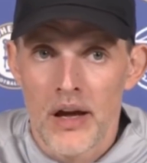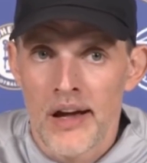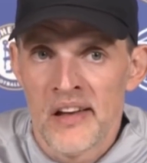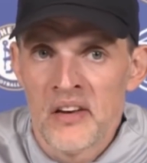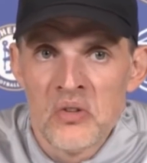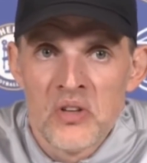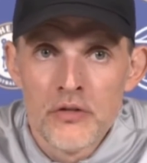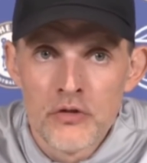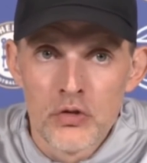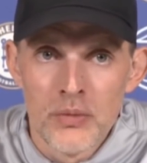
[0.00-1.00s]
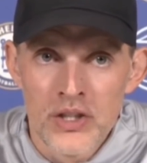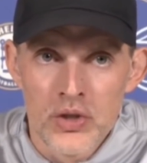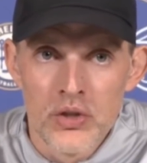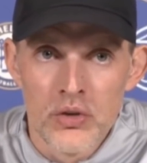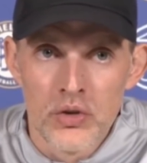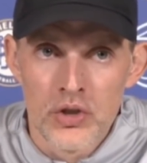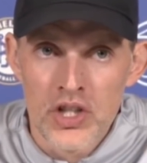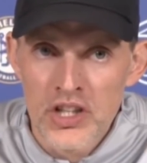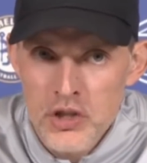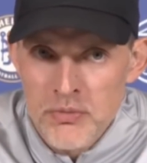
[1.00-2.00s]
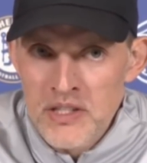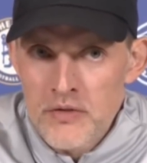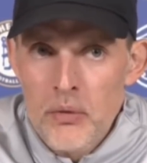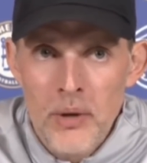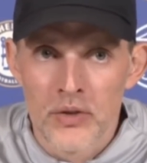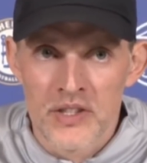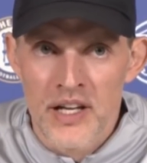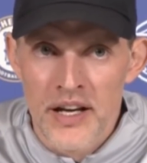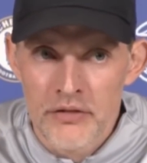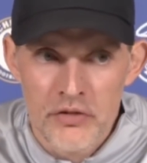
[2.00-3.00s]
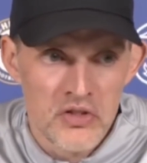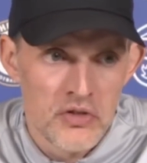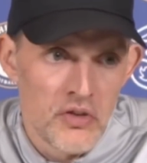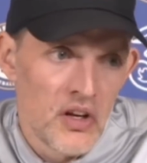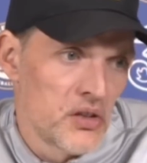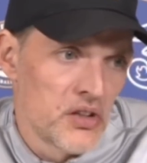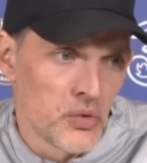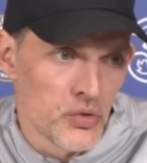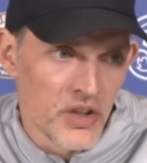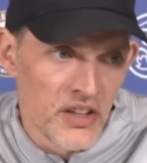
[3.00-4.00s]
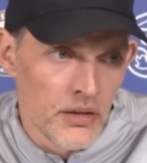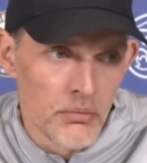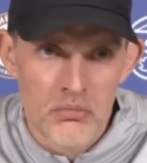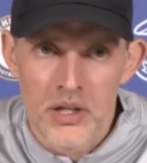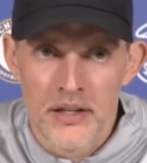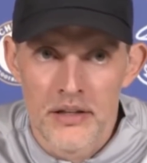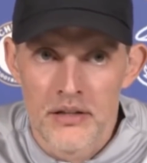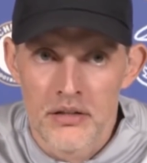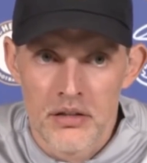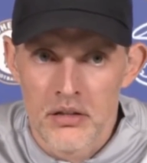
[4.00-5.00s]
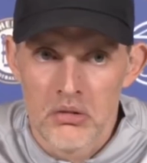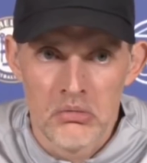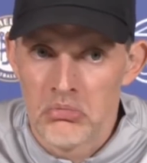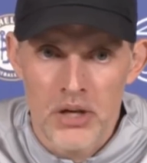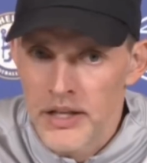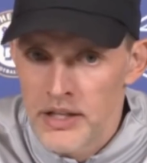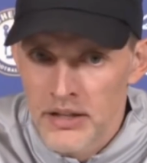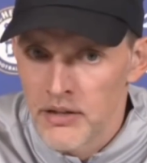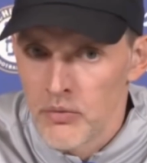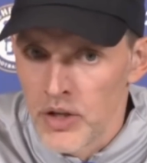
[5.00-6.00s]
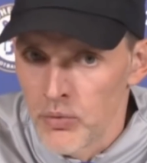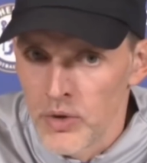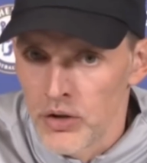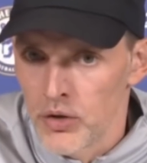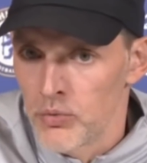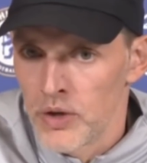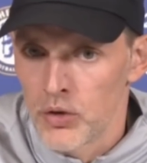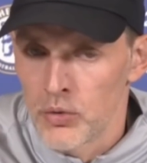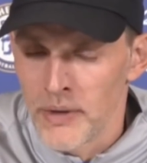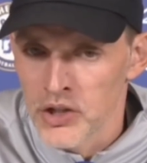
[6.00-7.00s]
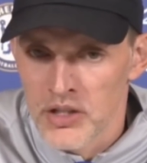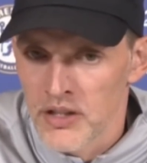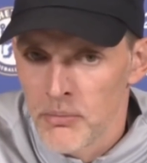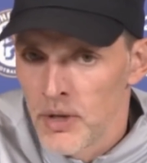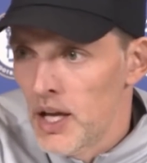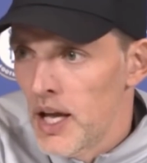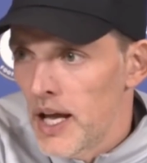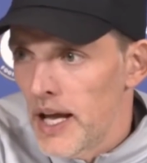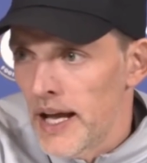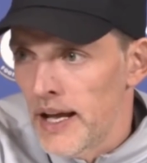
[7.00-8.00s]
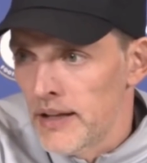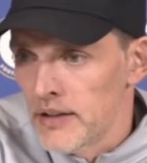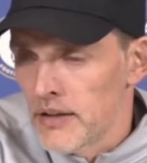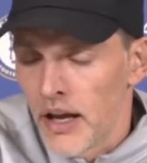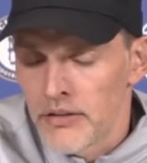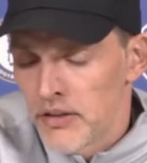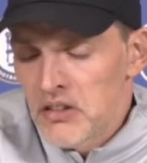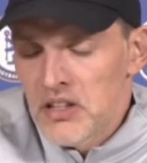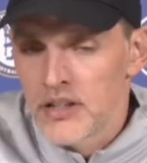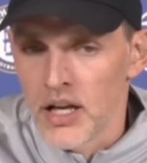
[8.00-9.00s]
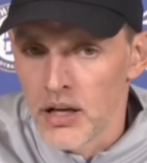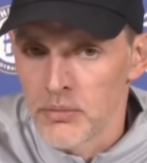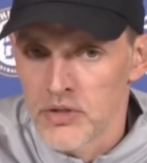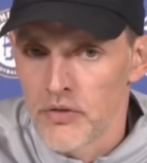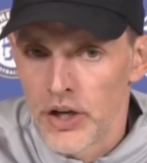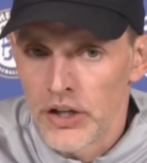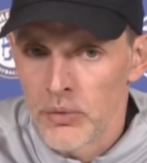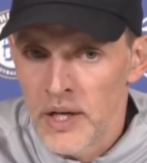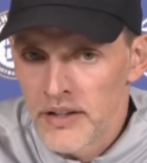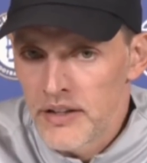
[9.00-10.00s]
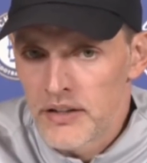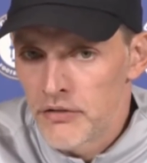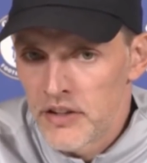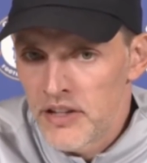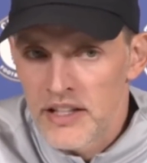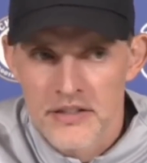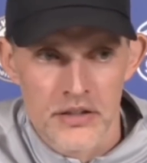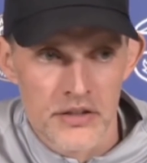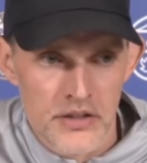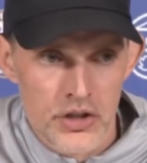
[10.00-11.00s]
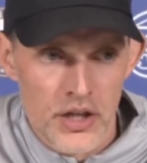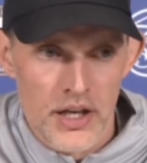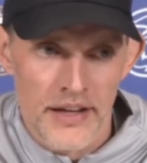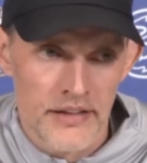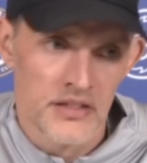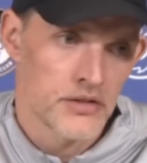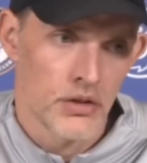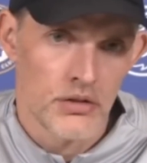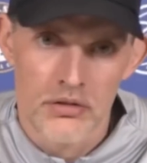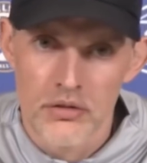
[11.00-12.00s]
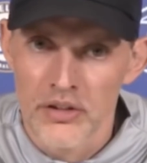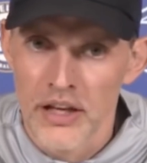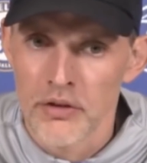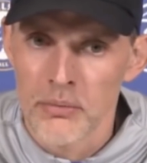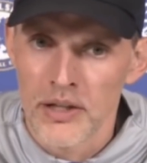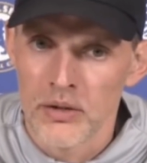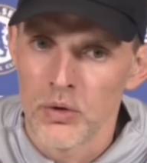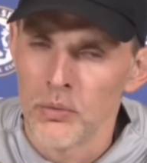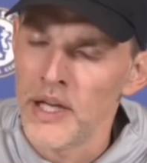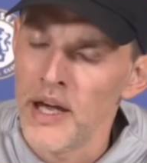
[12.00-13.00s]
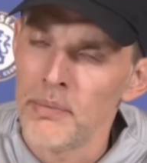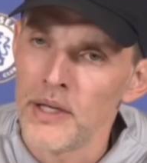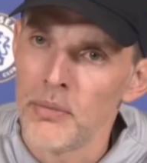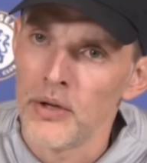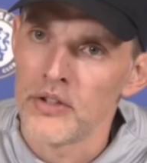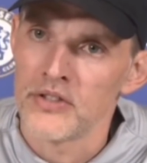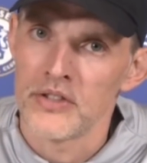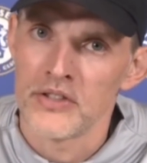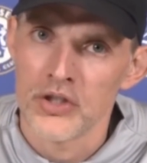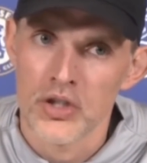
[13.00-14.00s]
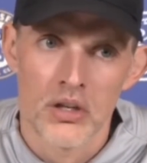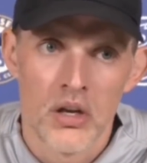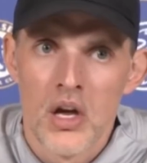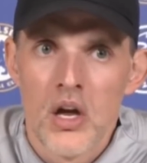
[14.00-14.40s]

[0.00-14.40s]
I don't give too much on judgments from outside. First of all, I don't read them, and I hear them when you mention them. And I think that Callum is very aware that if he takes a decision like this, not everybody will be happy about this decision.